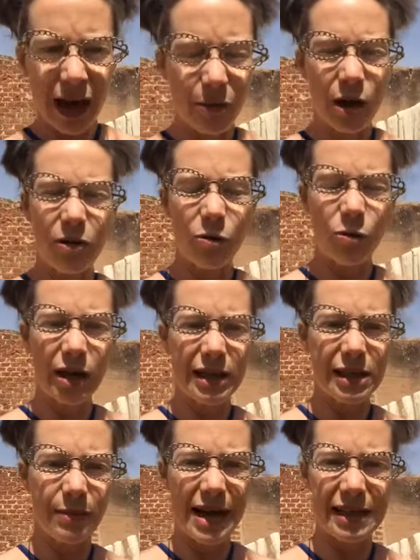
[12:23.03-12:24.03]
And
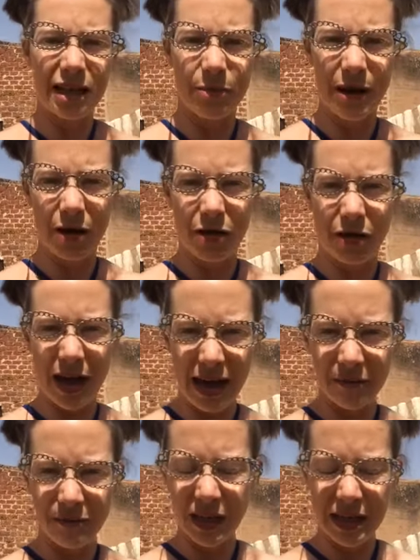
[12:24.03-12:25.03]
what's amazing about
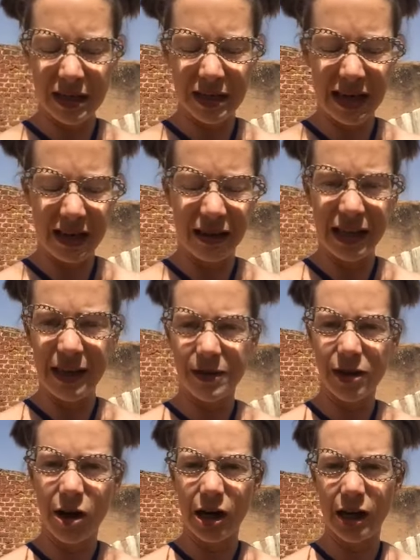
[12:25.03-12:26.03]
that is that it
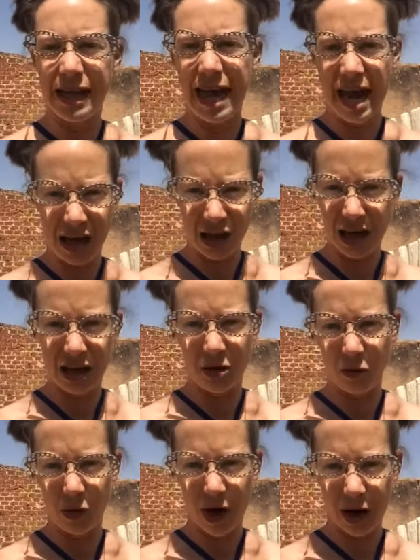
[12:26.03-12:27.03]
leaves hardly anything in
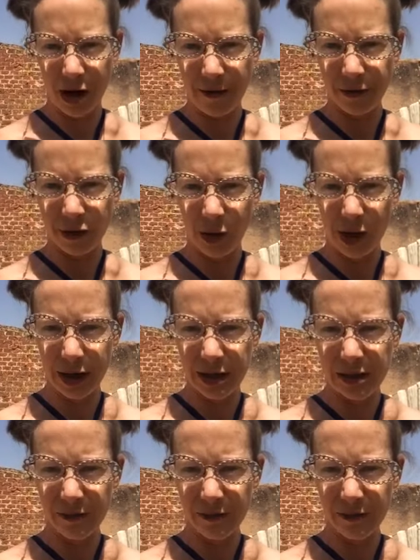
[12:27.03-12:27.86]
the water afterwards.